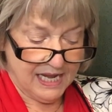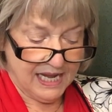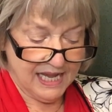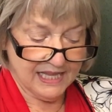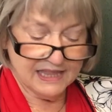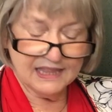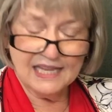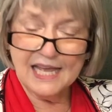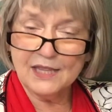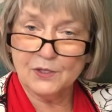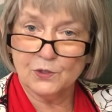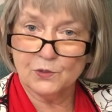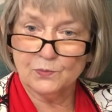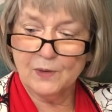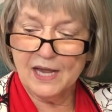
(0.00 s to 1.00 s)
and
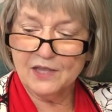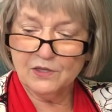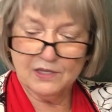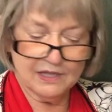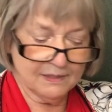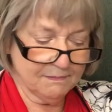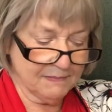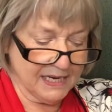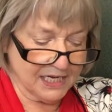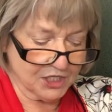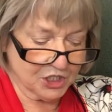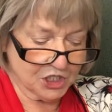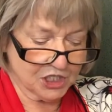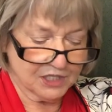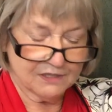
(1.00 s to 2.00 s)
leather rather than
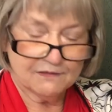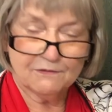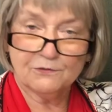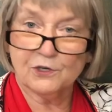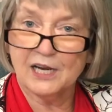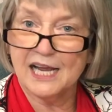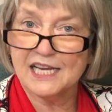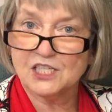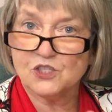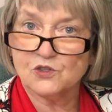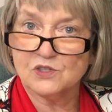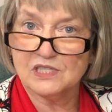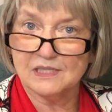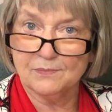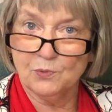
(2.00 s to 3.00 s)
mesh for extra
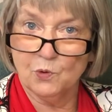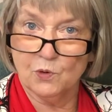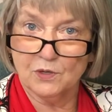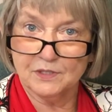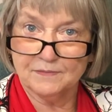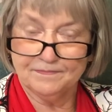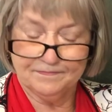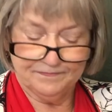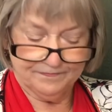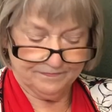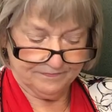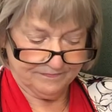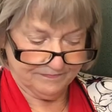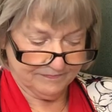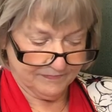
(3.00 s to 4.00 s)
support.
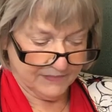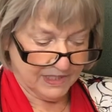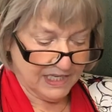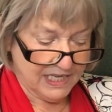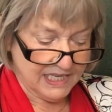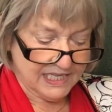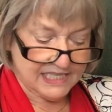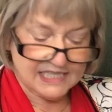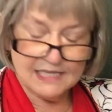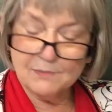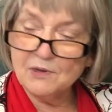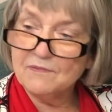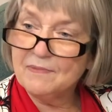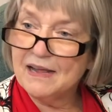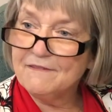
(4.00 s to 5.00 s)
Some
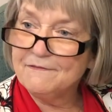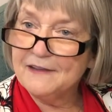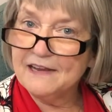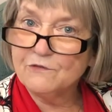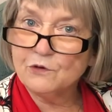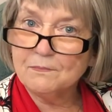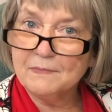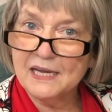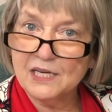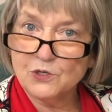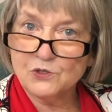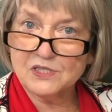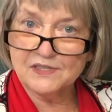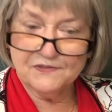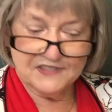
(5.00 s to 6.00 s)
of my favorite
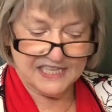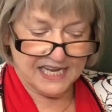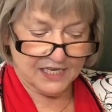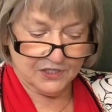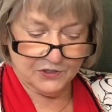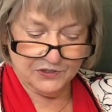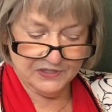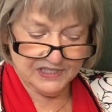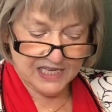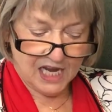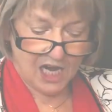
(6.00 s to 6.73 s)
makers of sandals